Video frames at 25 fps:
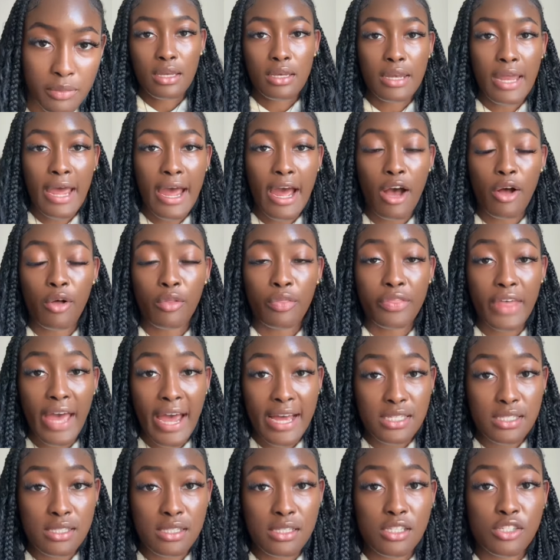Now,
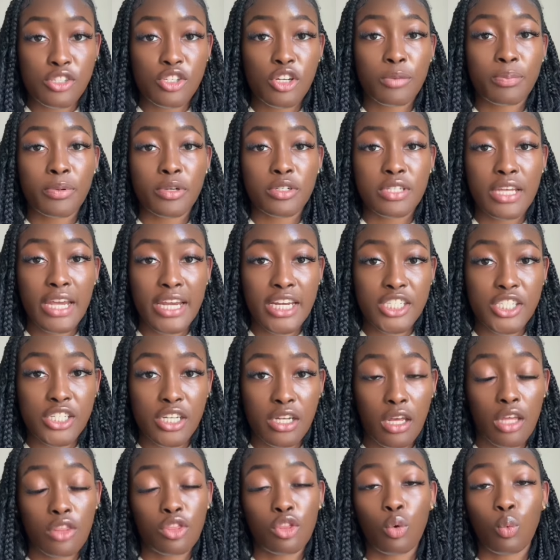that's the interpretation
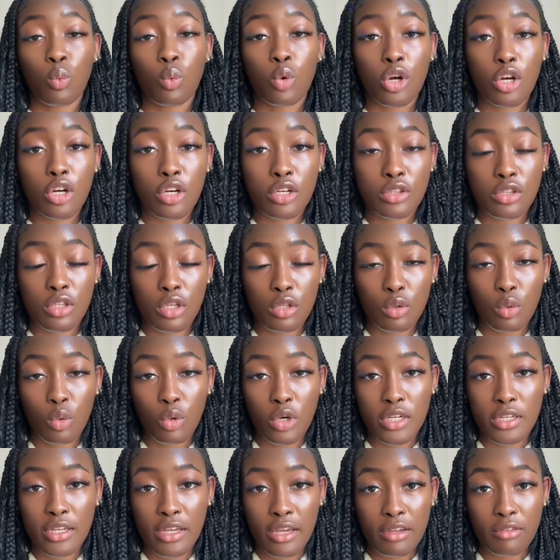and the word the
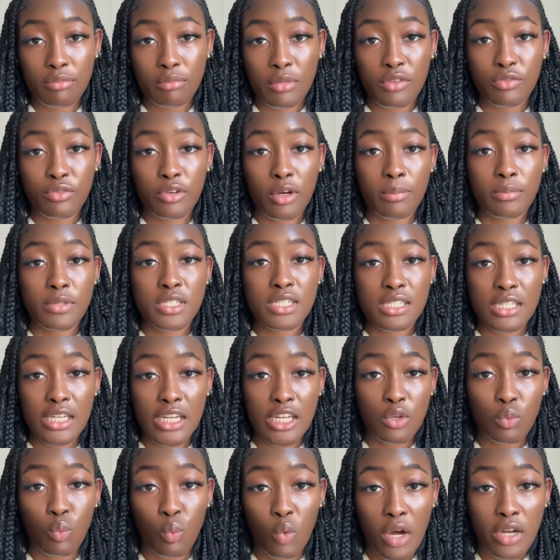Lord gave me from
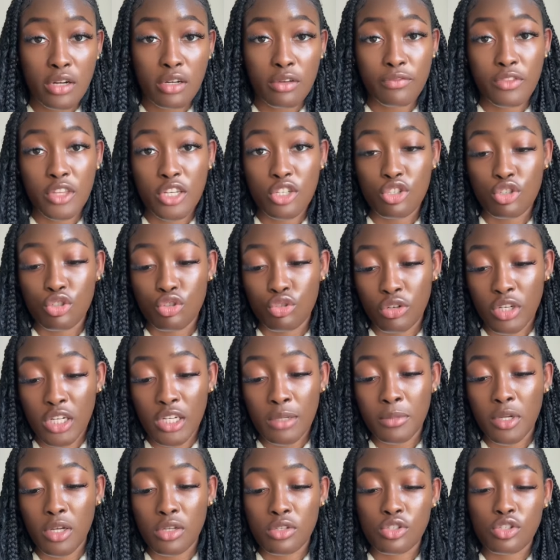scene one of this dream
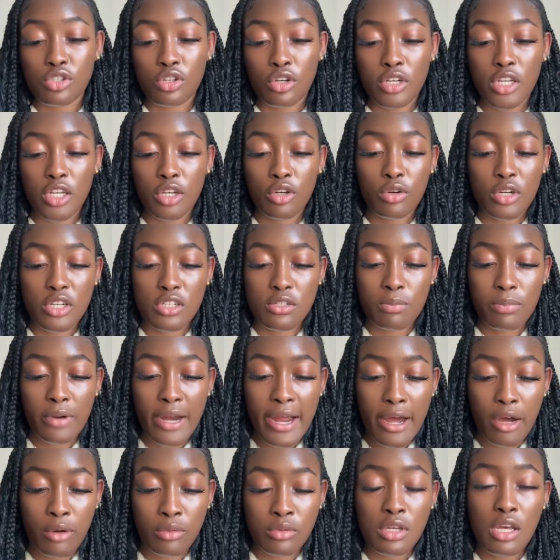concerning Chris
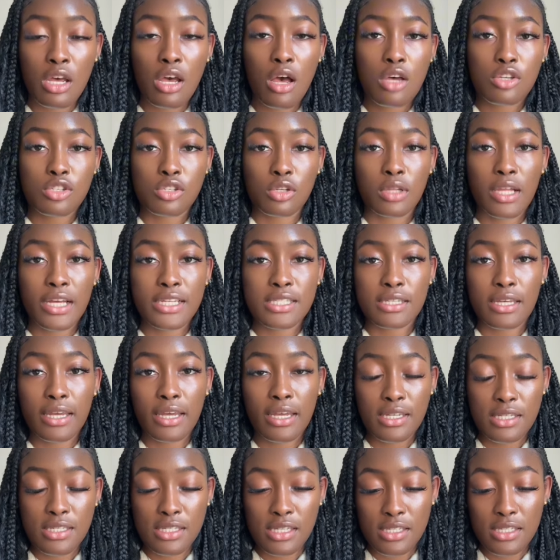Brown. So let's get
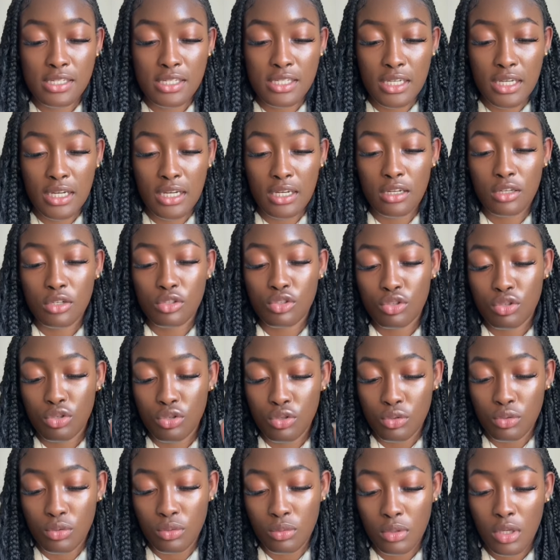into scene
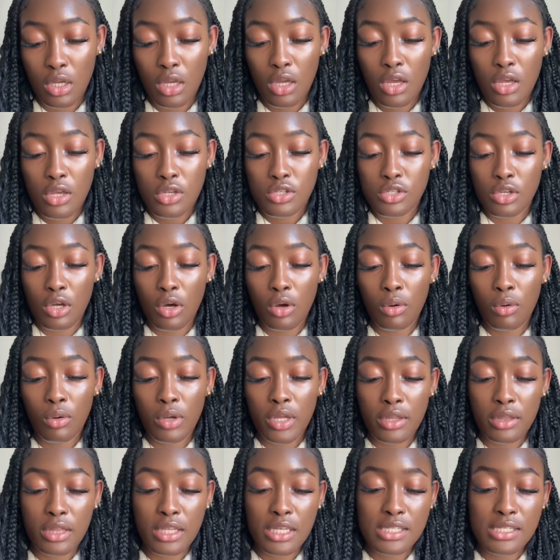two. So
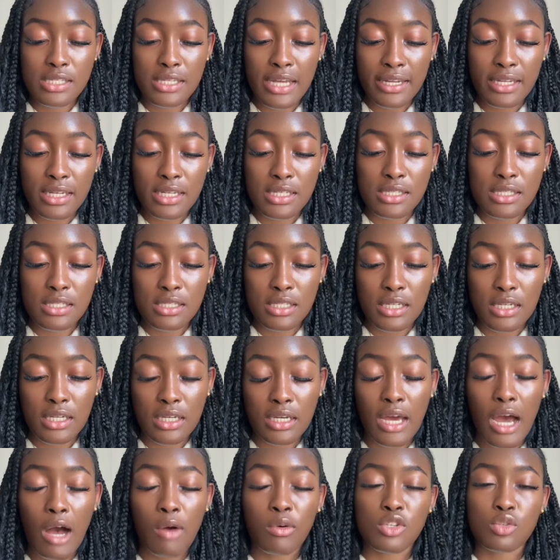in this second scene,
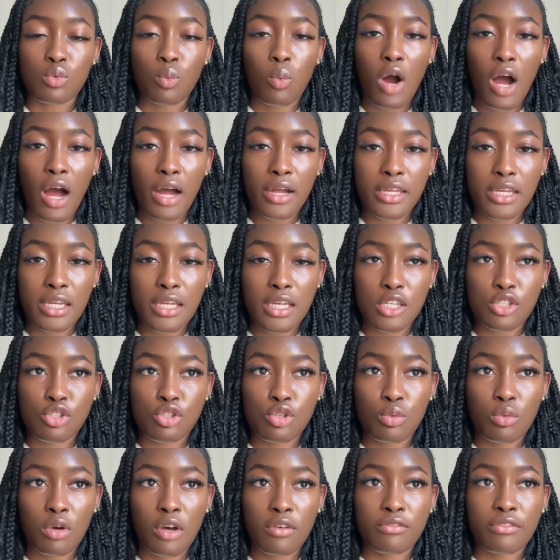I was walking
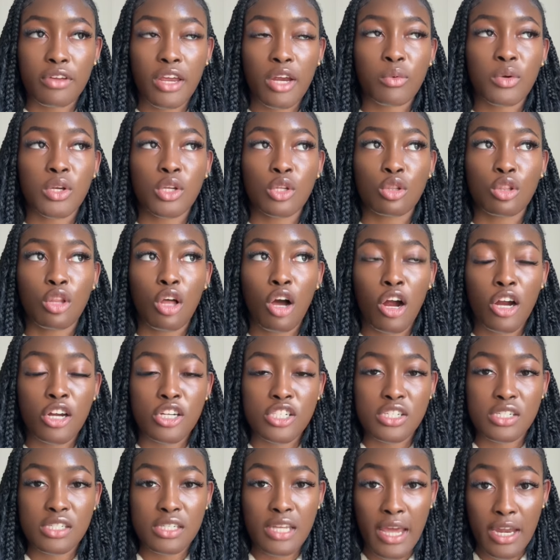into a very
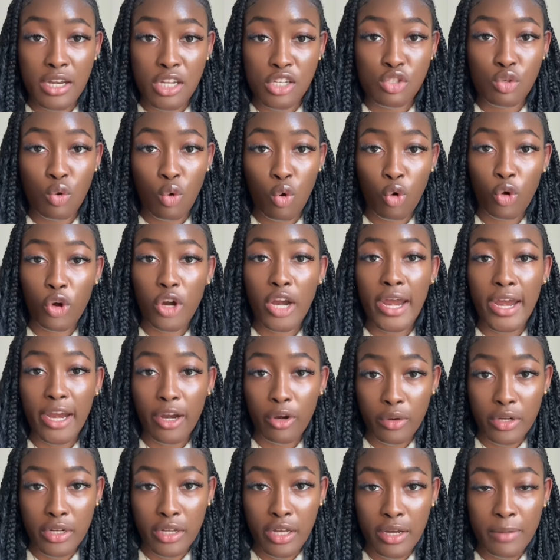large tennis court
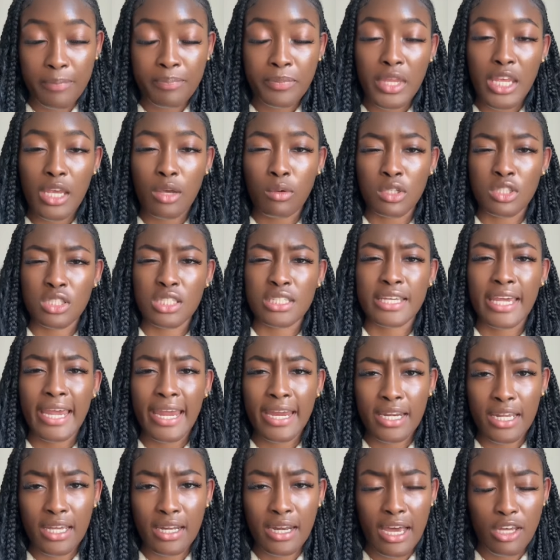area. It was
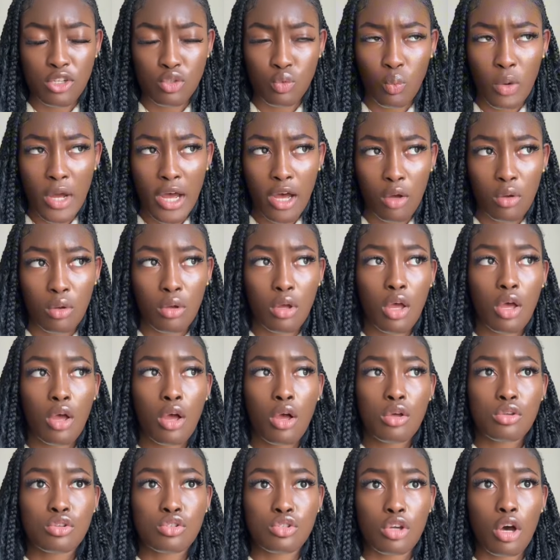gated as well.
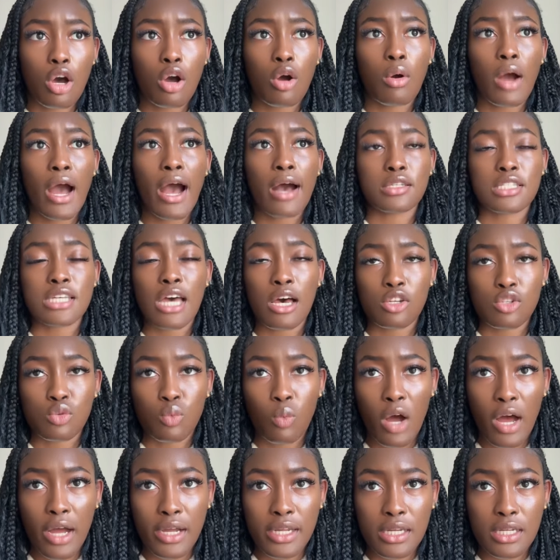So as I was
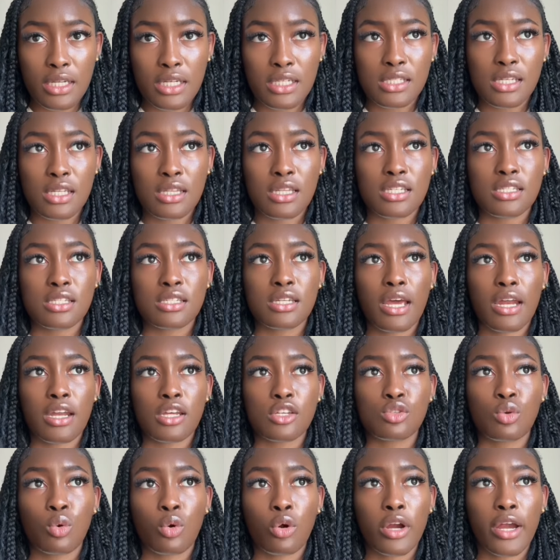walking into this tennis
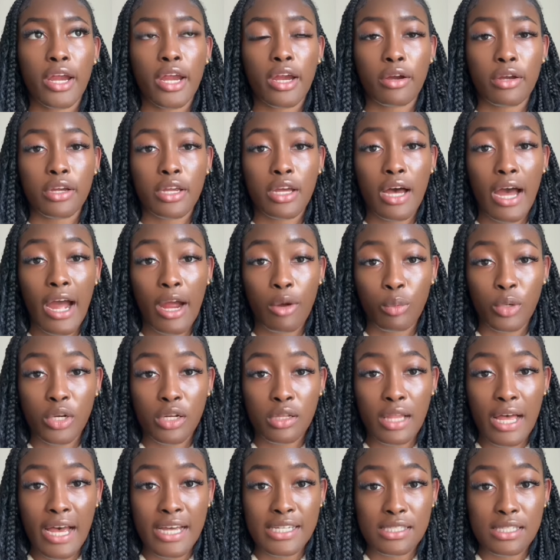court area, I
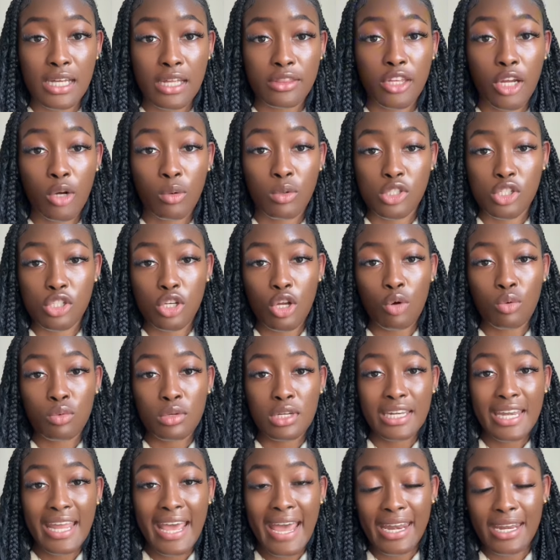realized that there was no
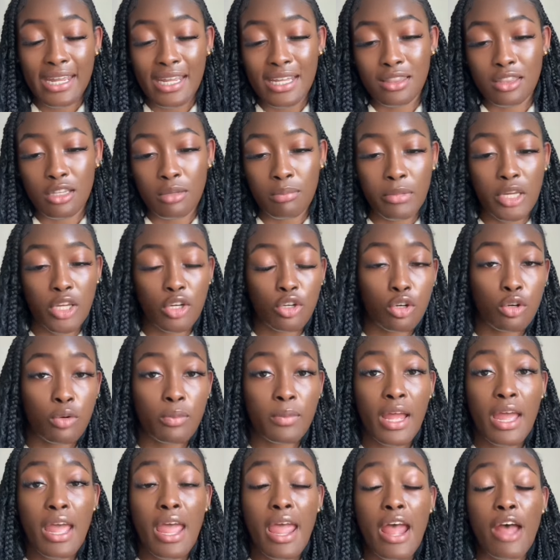net in the middle
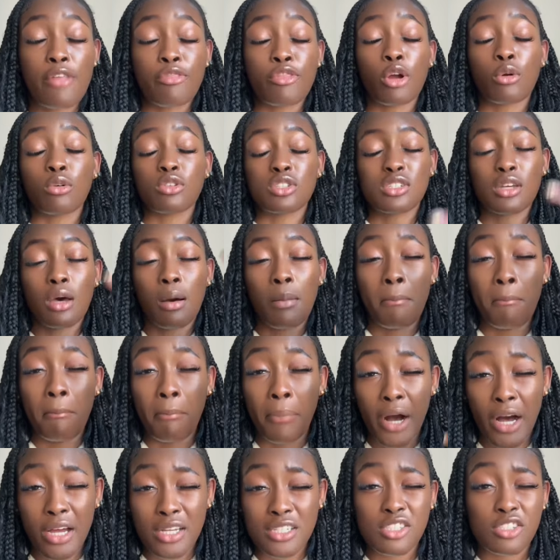and there was a
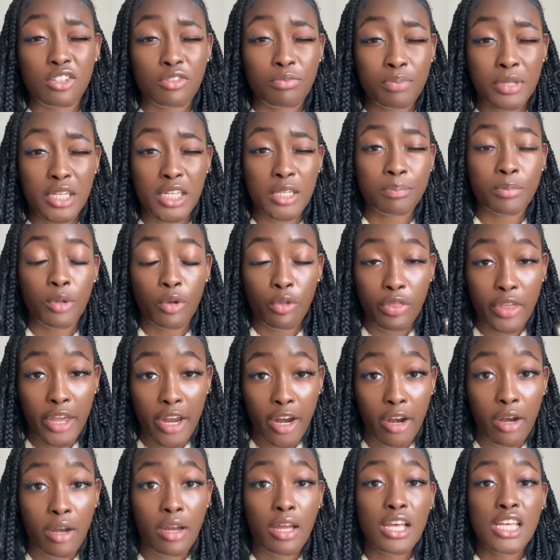bunch of people
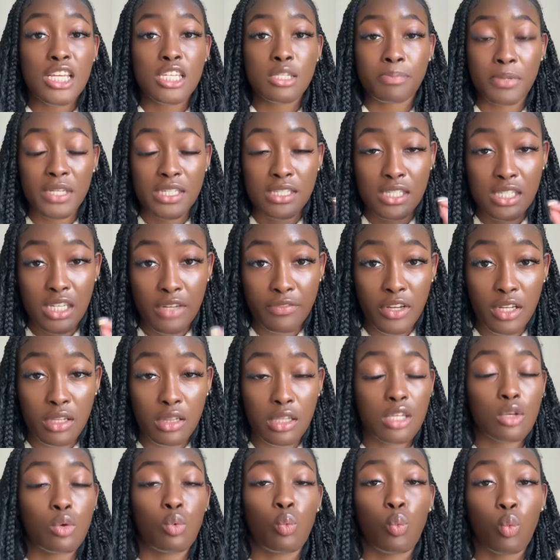there,
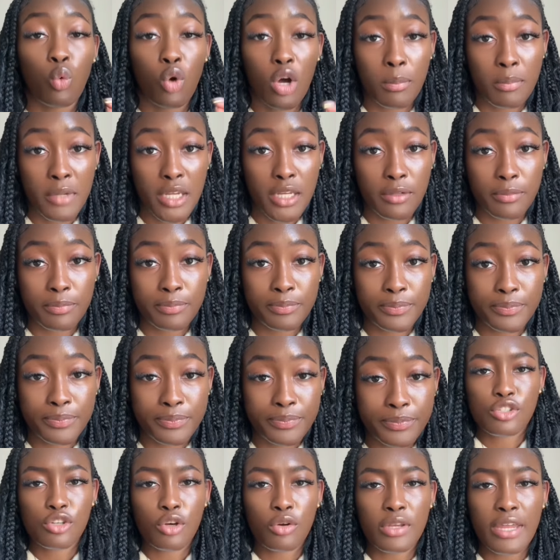specifically women.
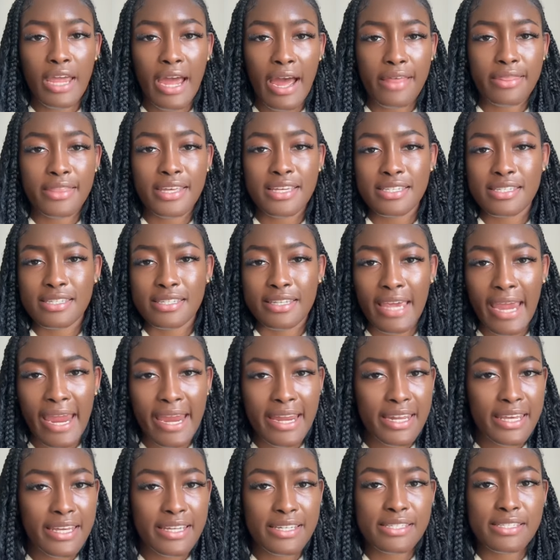So yeah, this
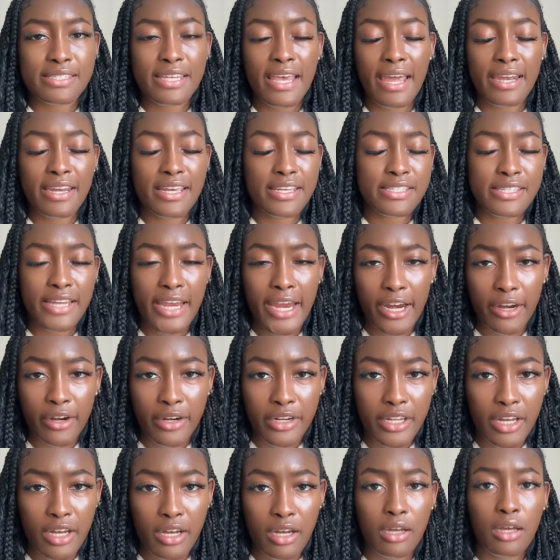gated tennis
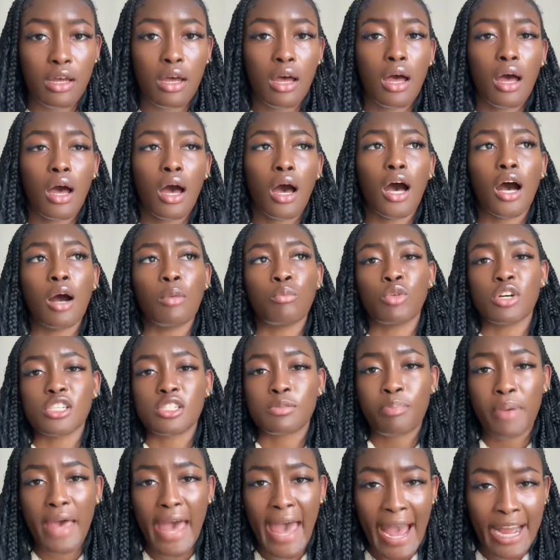area was
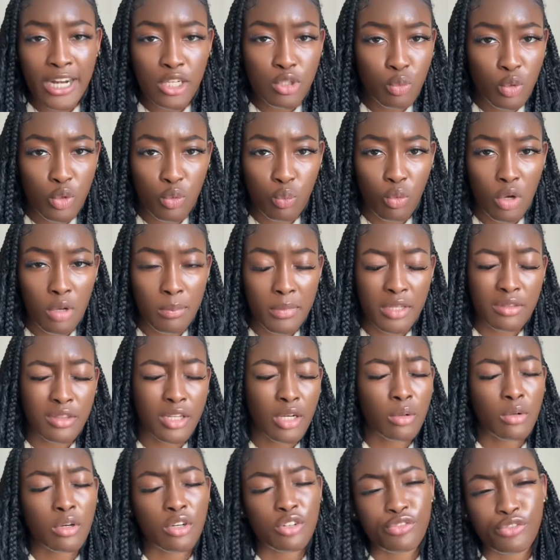packed with women. There
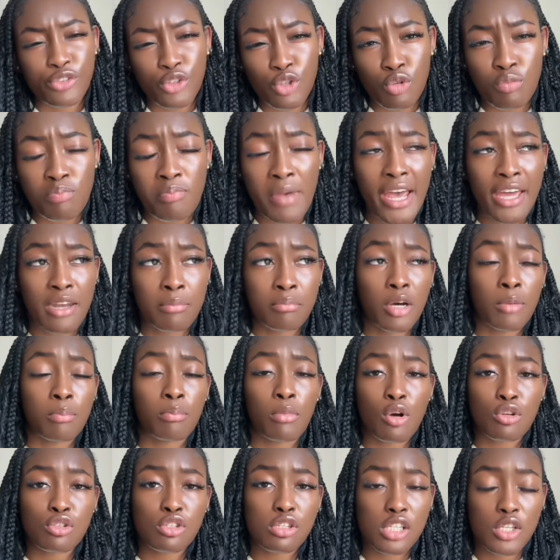were a few men, but
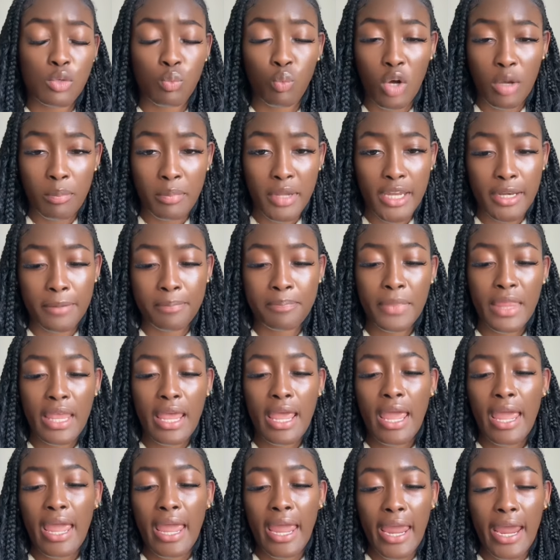mostly women.
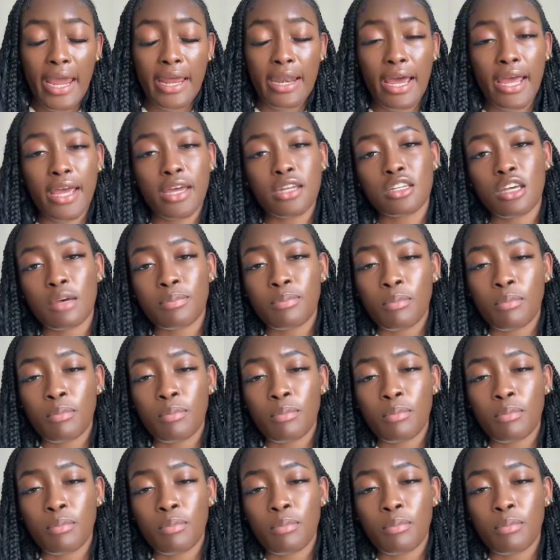And I end up